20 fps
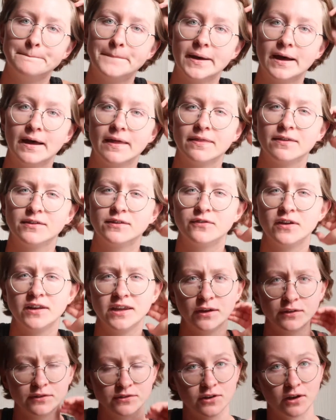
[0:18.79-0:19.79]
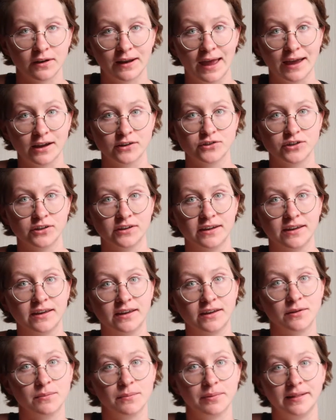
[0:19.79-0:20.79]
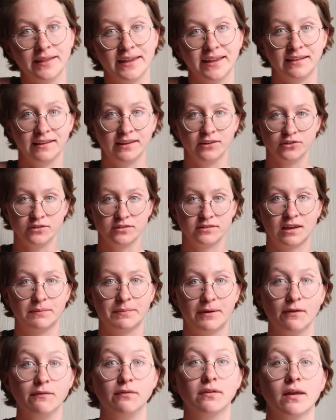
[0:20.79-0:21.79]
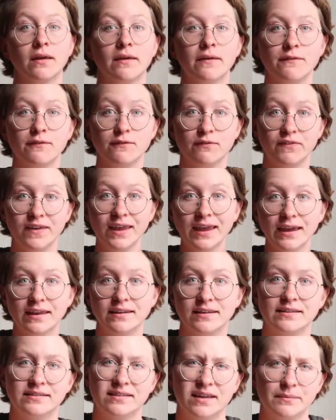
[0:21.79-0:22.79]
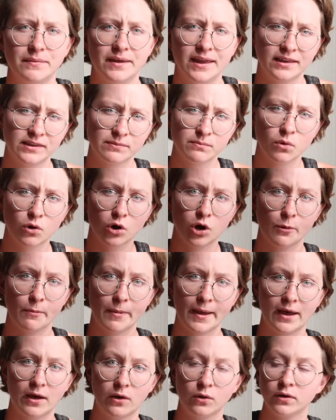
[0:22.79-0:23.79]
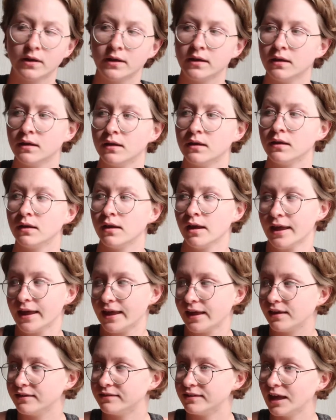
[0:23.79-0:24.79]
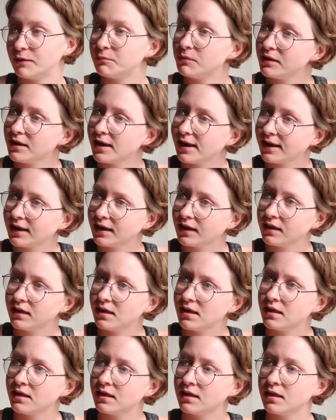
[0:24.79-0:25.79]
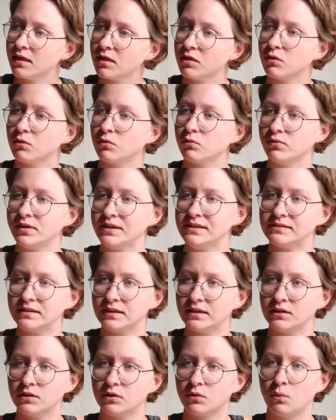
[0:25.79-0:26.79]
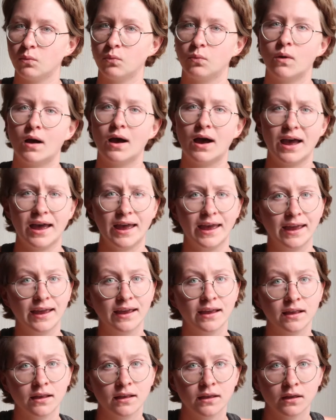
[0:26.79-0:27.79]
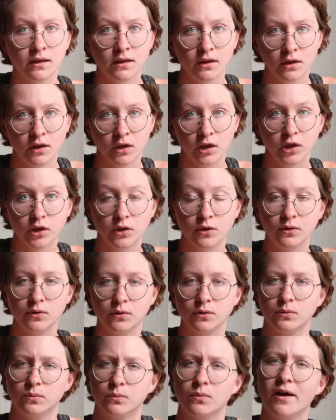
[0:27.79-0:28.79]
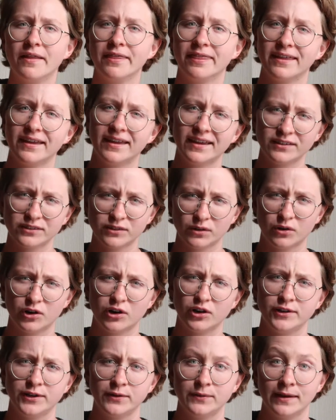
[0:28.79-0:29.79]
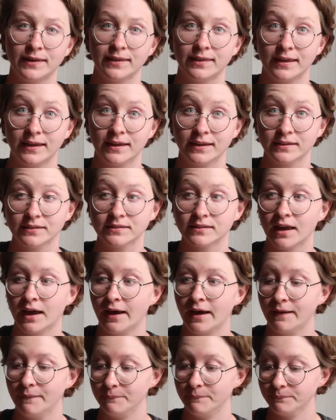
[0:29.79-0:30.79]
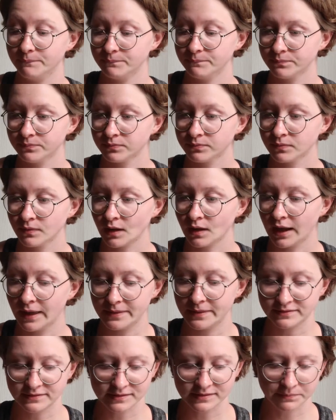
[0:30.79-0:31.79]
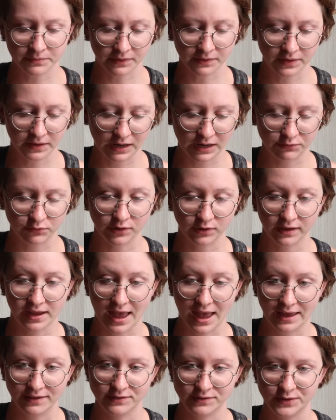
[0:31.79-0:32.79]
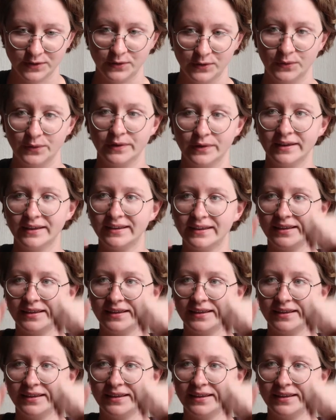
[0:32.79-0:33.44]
But this video is not actually completely just about veganism, it's more about examining the reason why you want things or are doing things. And this is something that I've really had to